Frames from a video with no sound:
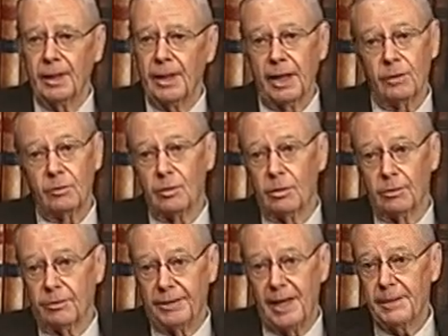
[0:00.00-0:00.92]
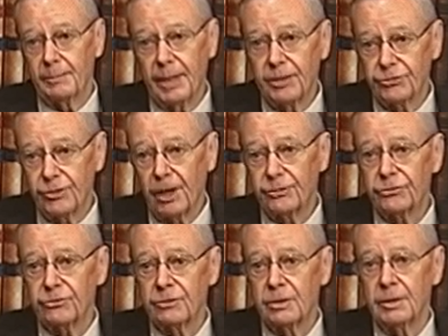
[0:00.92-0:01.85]
And that makes
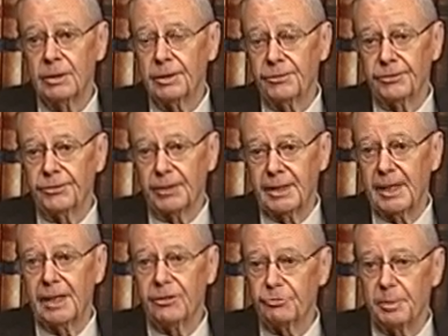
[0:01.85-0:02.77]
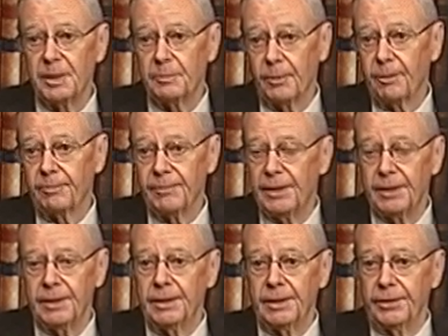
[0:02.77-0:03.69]
us the kind of people
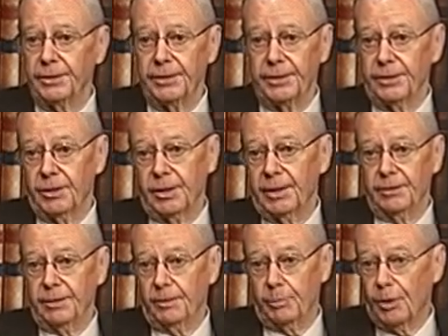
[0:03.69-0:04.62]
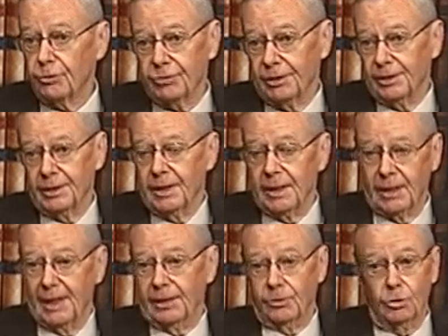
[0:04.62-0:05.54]
that are the person
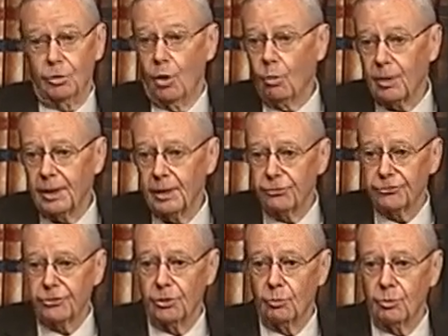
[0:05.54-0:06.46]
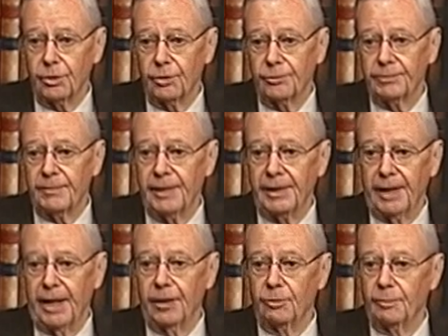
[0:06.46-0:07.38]
like no one else in the world.
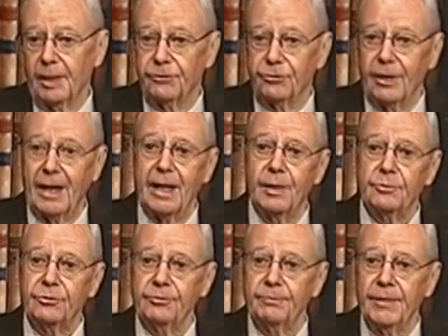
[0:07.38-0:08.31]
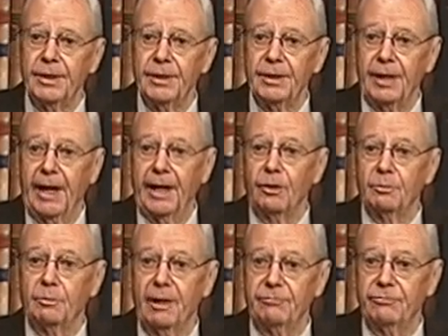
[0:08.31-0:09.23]
I own my triumphs. I
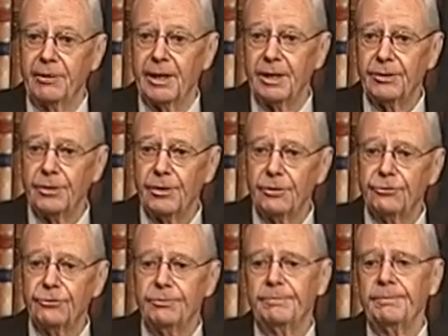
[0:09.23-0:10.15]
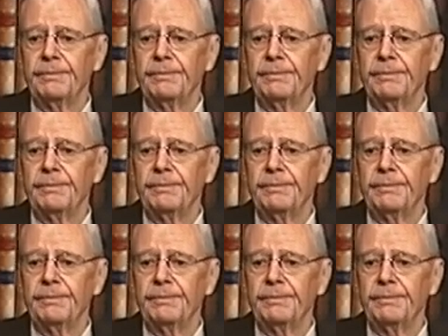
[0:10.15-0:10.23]
own my failures.